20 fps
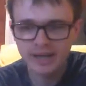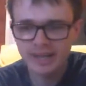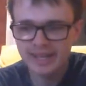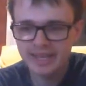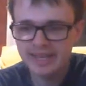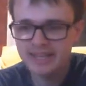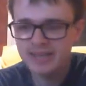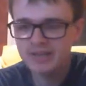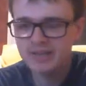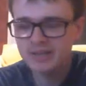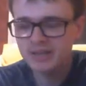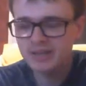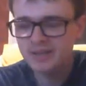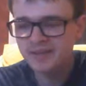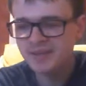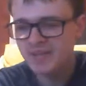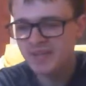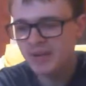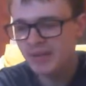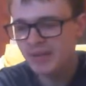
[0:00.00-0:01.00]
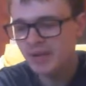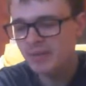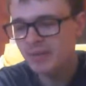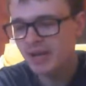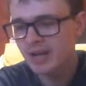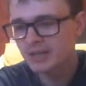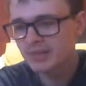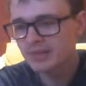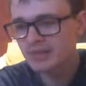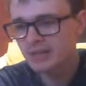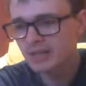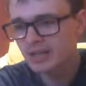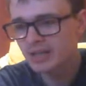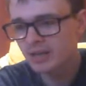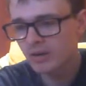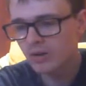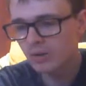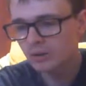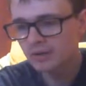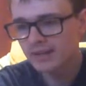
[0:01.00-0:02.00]
you, know, going back to their
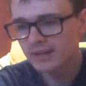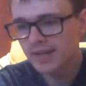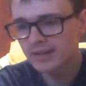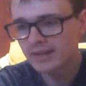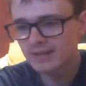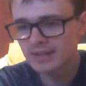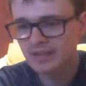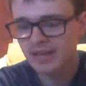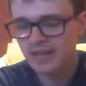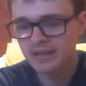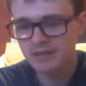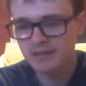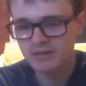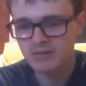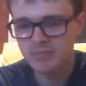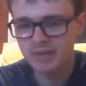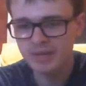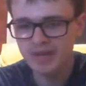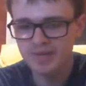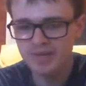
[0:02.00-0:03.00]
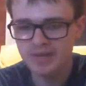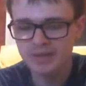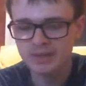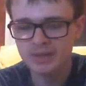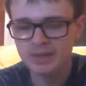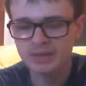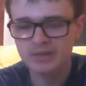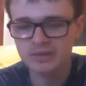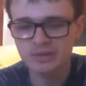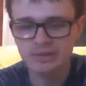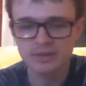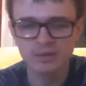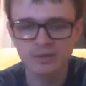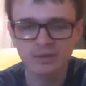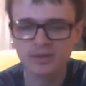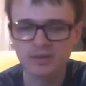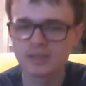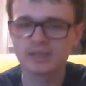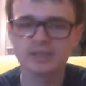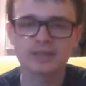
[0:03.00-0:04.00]
older games and then comparing them to the newer
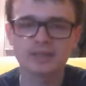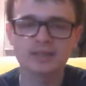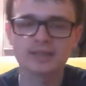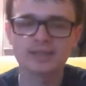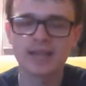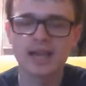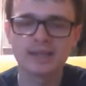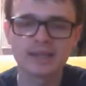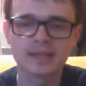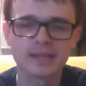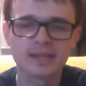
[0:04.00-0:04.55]
ones, it's just like